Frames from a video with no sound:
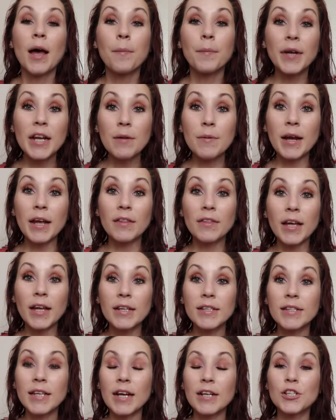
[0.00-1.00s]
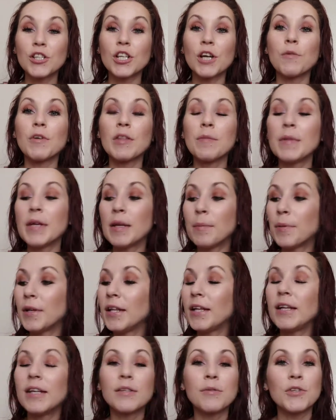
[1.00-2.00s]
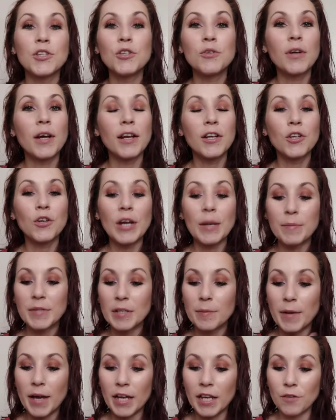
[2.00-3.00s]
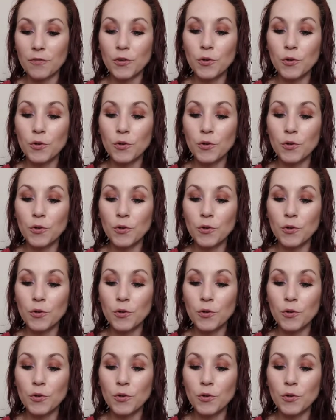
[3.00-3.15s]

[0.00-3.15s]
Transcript: But anyway, that is that. Share with me, please, what you got in your Ipsy bag.